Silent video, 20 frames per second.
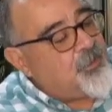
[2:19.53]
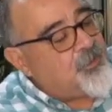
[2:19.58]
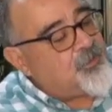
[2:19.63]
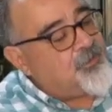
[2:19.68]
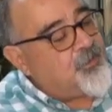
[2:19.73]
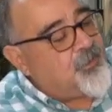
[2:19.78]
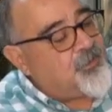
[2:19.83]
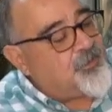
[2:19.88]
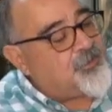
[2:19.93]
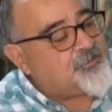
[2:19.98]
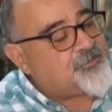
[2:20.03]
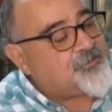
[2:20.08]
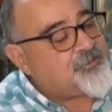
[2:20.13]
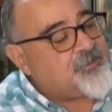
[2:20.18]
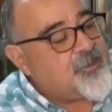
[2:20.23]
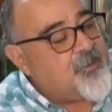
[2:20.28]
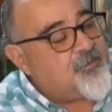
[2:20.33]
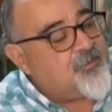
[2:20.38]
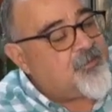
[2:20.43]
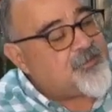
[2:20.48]
You're going to
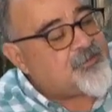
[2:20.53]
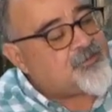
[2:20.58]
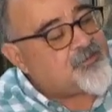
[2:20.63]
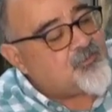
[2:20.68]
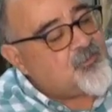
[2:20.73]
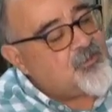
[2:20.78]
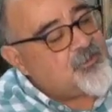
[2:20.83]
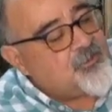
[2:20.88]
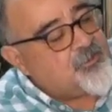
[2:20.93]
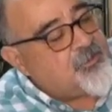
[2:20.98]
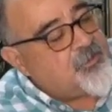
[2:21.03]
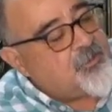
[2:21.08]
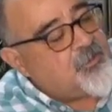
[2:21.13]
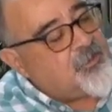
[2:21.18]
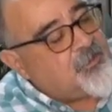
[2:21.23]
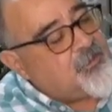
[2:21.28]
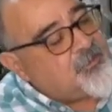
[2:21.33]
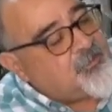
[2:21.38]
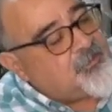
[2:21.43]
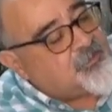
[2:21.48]
see on this one,
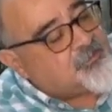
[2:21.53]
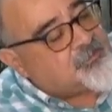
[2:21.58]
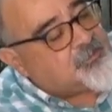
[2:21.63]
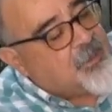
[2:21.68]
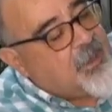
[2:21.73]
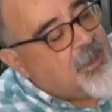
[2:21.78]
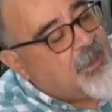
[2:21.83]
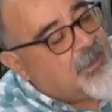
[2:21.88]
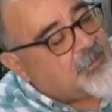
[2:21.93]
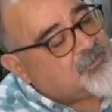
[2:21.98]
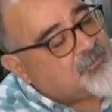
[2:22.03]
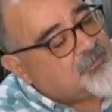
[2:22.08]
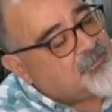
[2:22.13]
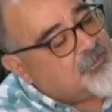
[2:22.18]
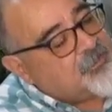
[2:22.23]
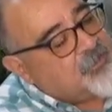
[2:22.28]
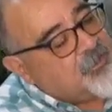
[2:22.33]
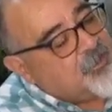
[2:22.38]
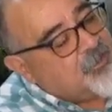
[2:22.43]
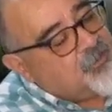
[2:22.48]
there's
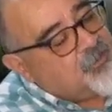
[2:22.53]
actually a